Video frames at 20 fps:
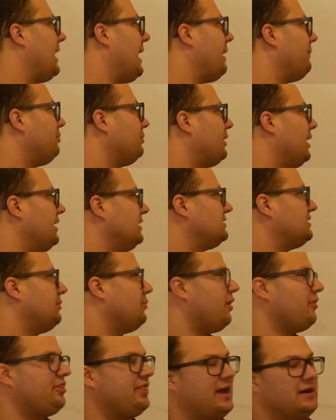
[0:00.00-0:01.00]
hoplites
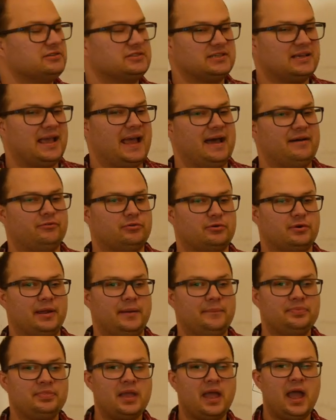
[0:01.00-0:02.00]
and 1,000
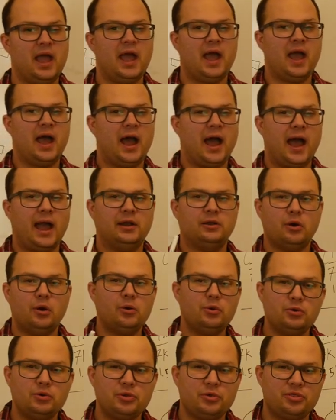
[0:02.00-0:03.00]
cavalry. I know
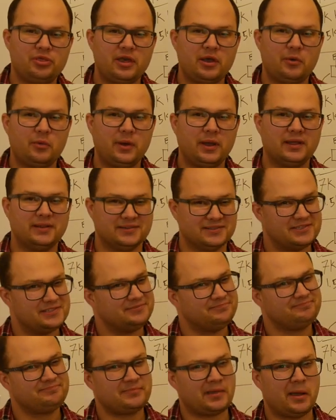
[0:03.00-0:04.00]
who you think wins,
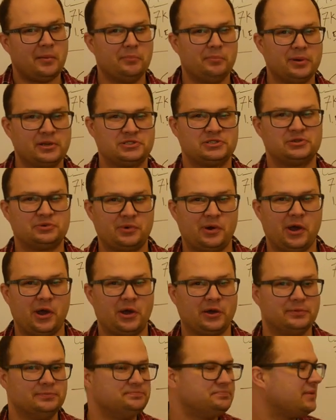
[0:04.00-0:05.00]
but you're
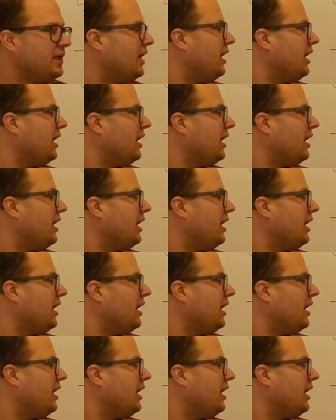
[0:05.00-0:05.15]
wrong.